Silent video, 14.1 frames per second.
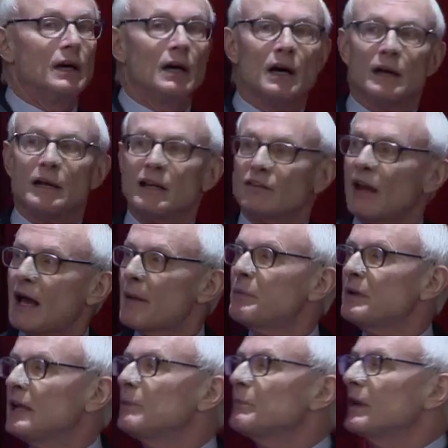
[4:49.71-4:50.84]
It's
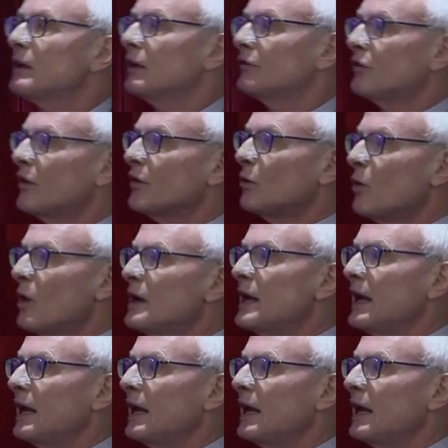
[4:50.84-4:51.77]
happening because on the one